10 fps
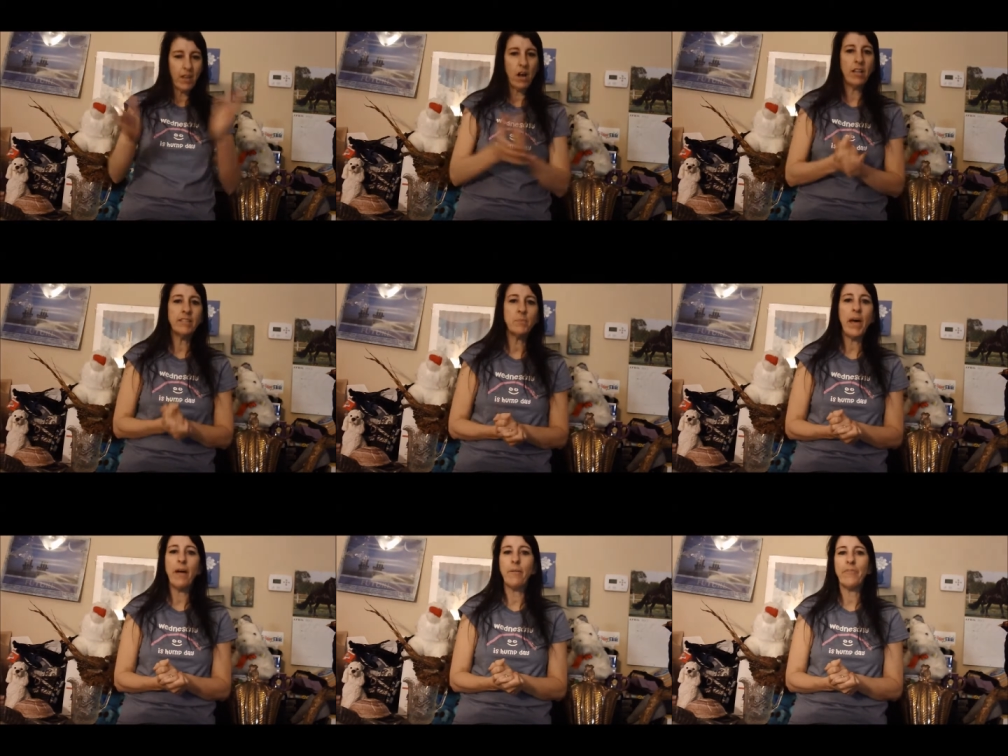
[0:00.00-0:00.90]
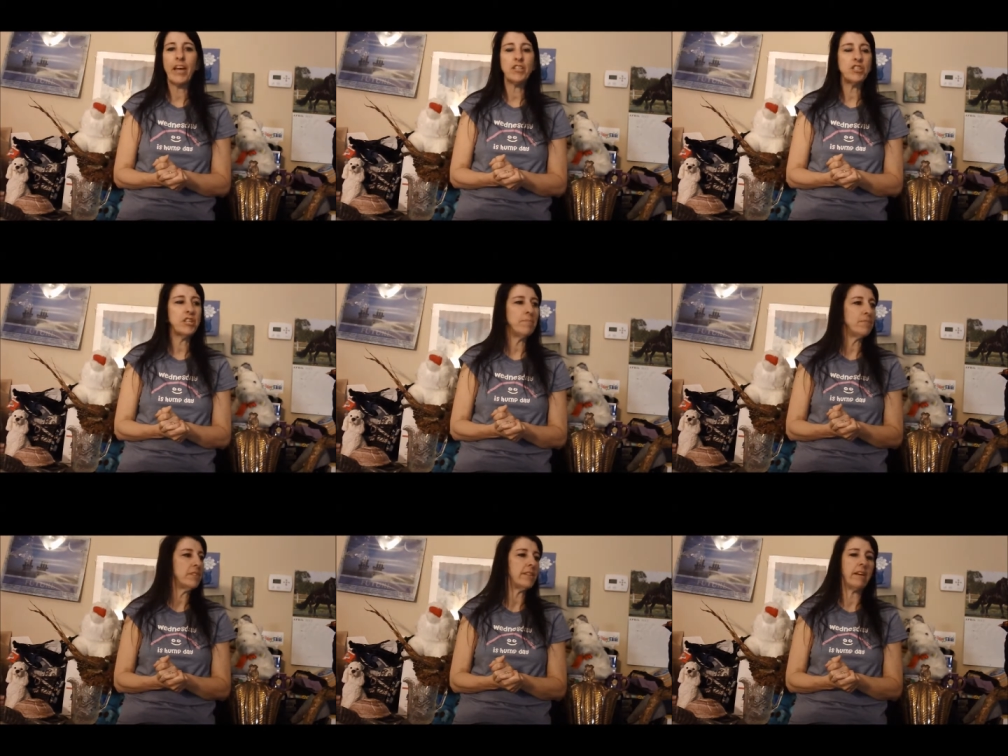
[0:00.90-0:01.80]
all is well. That
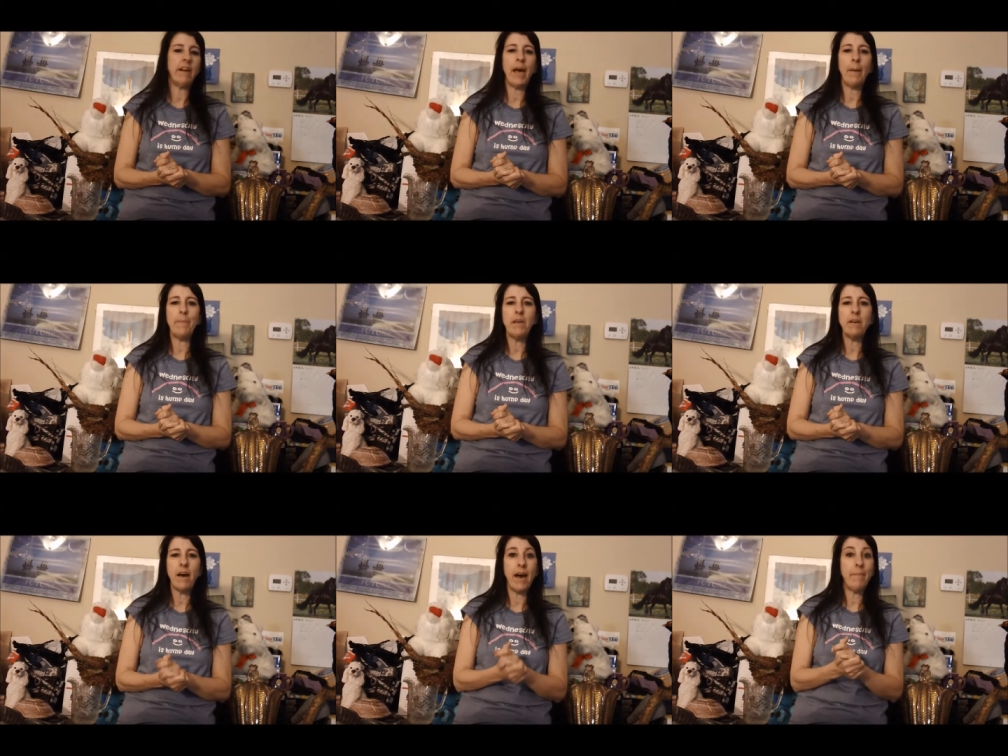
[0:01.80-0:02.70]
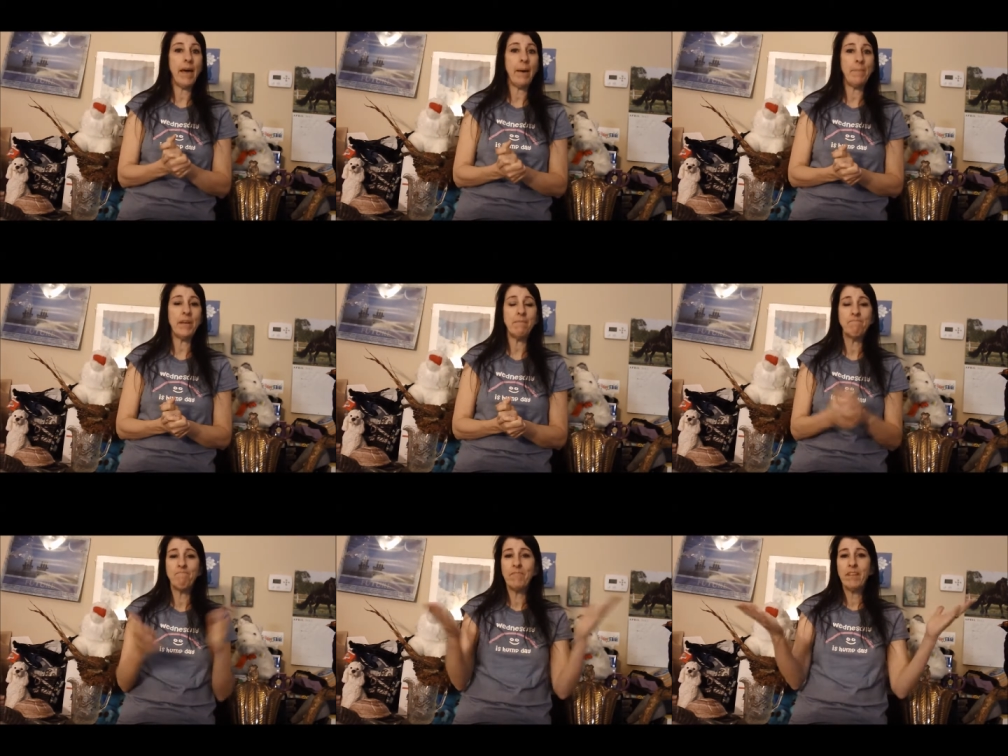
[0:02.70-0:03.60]
shipped. They're happy. I'm happy.
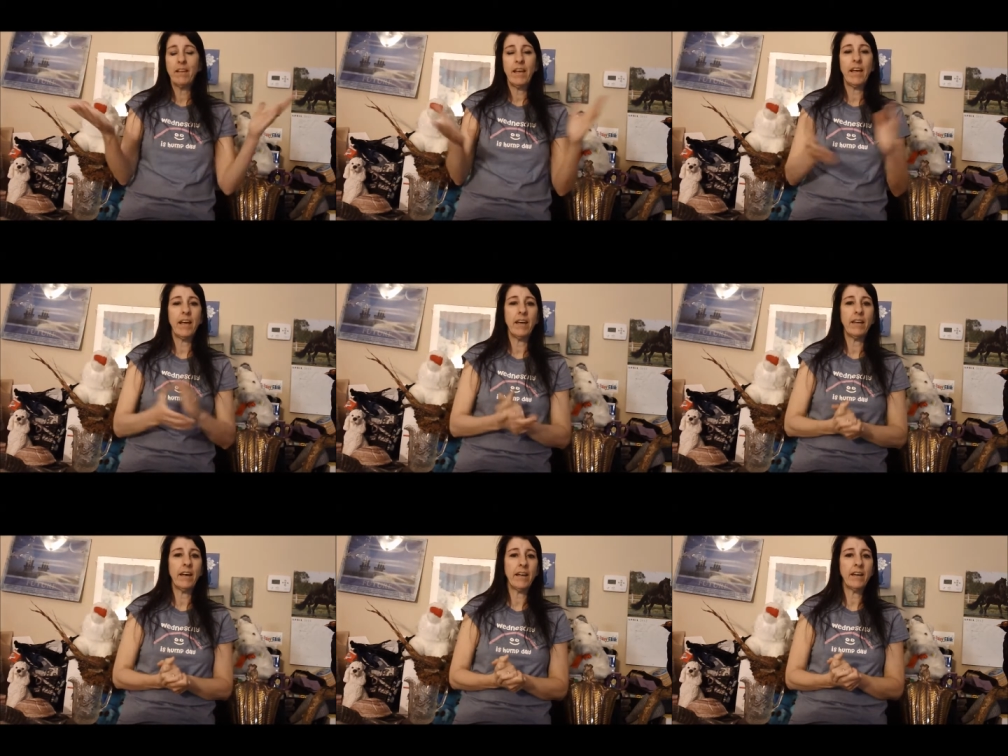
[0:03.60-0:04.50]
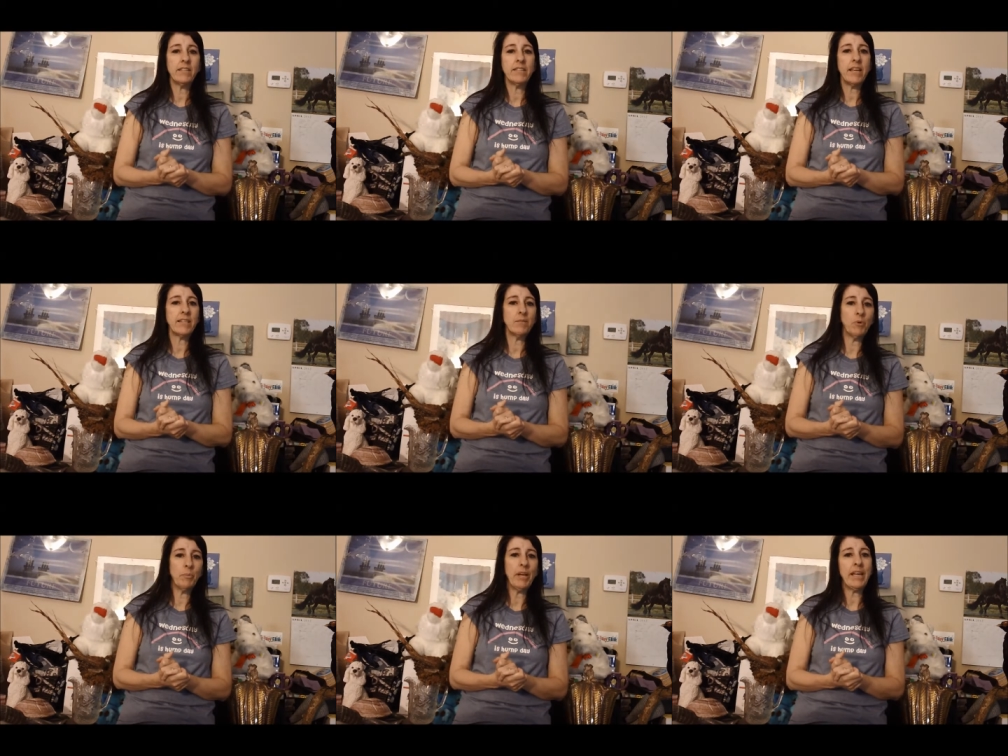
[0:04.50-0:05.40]
And I got to take some
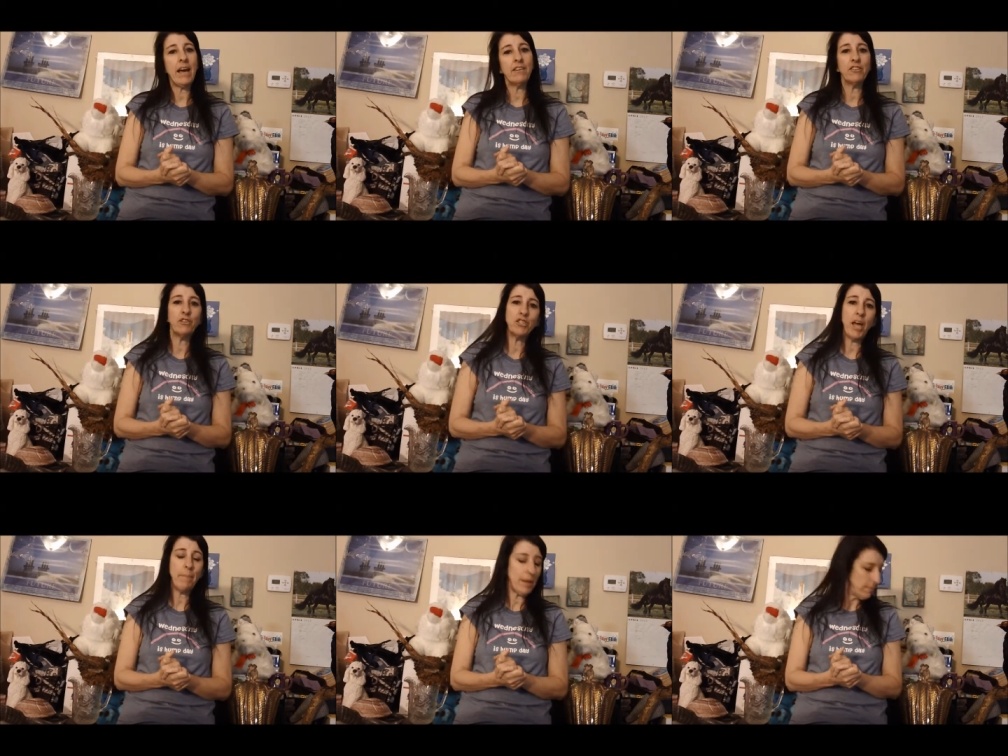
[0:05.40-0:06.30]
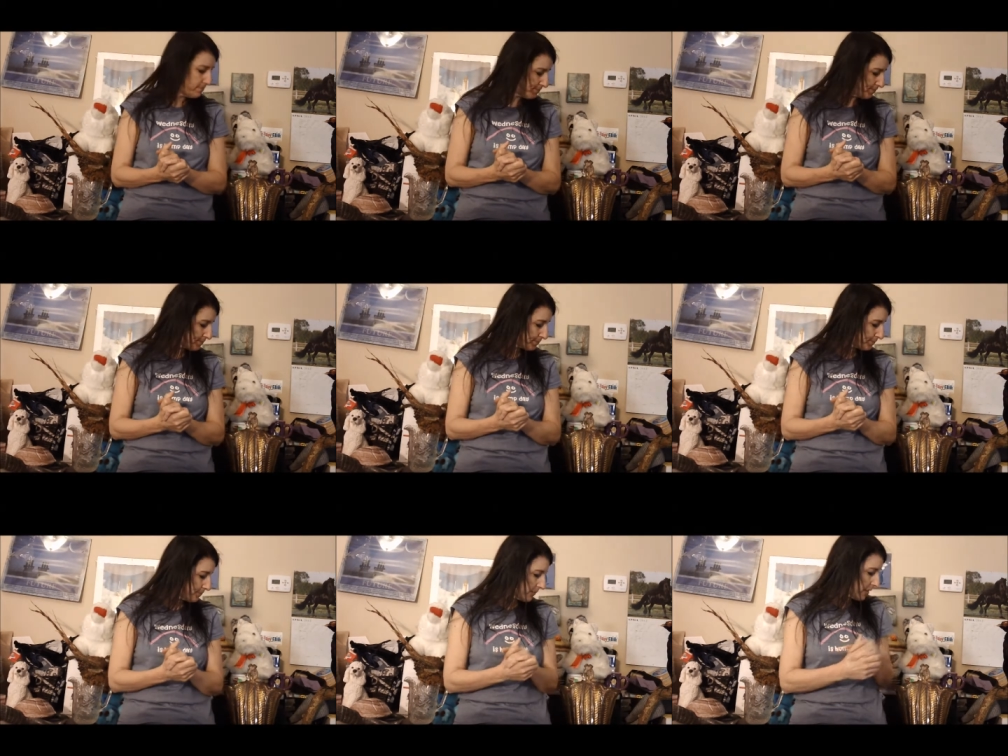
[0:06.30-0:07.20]
more money out and go shopping.
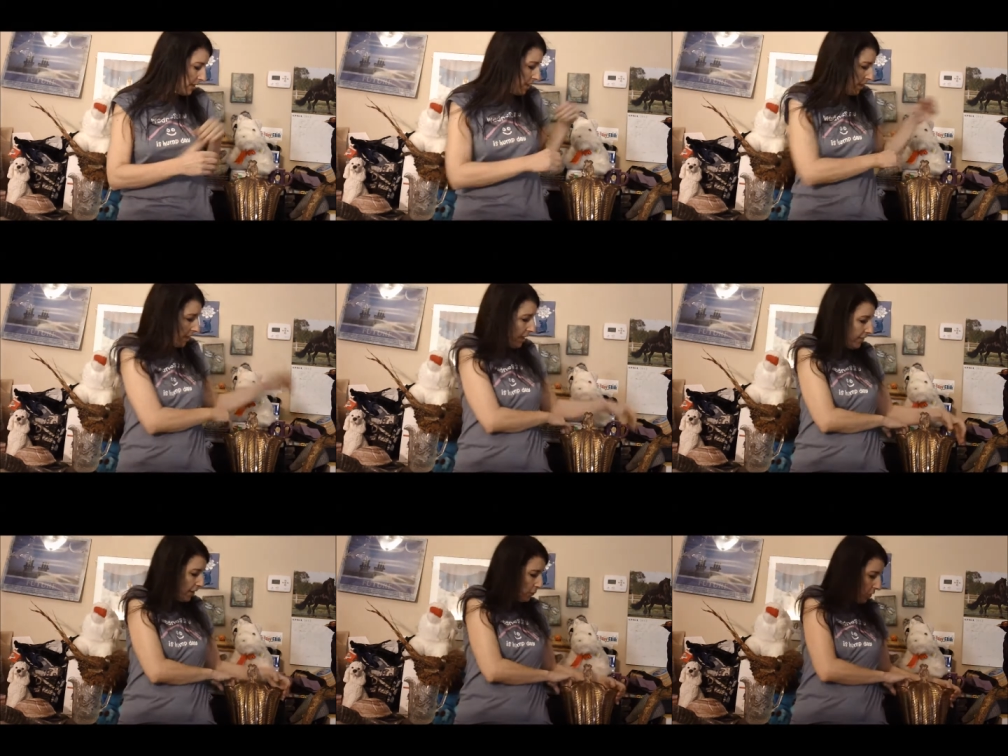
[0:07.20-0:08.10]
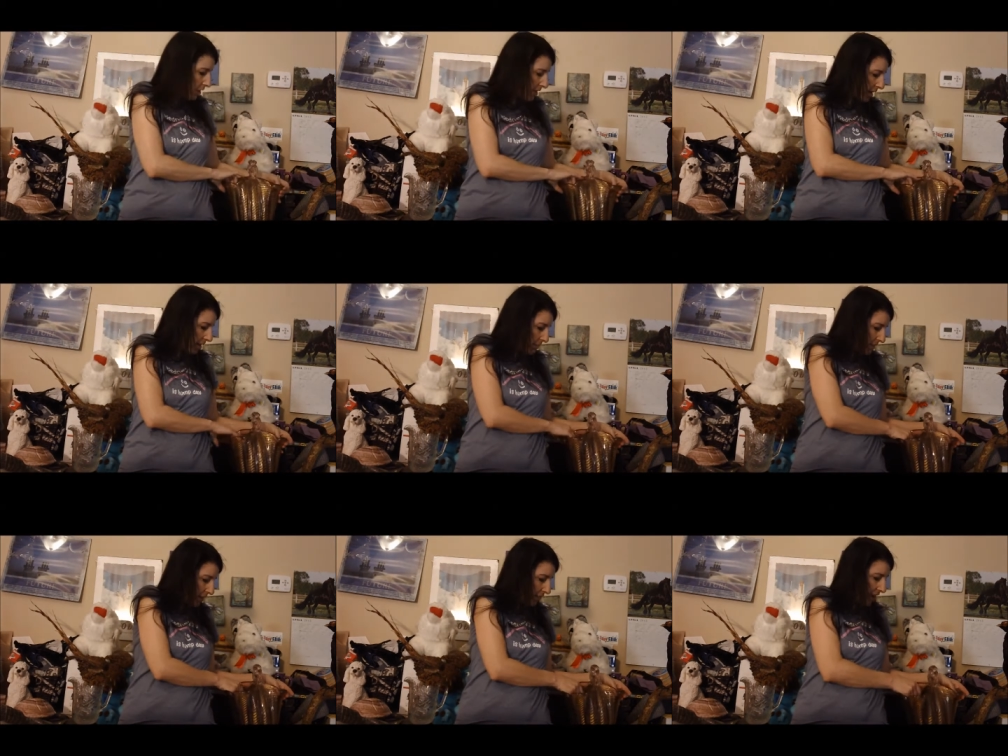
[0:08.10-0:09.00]
And then one of the items
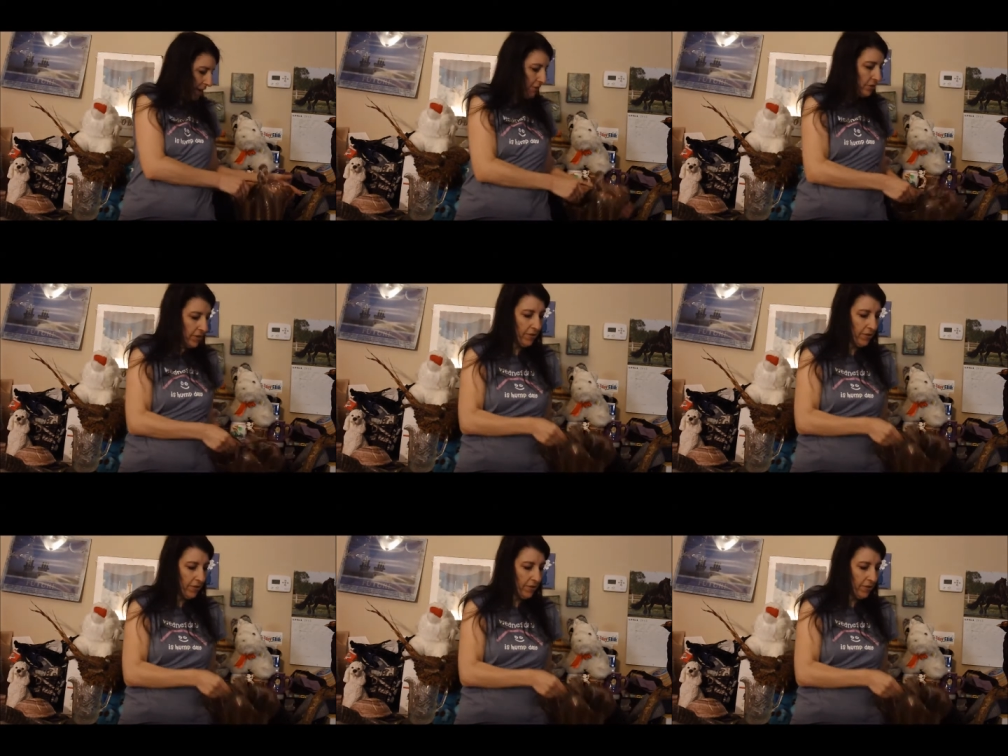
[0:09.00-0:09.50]
I found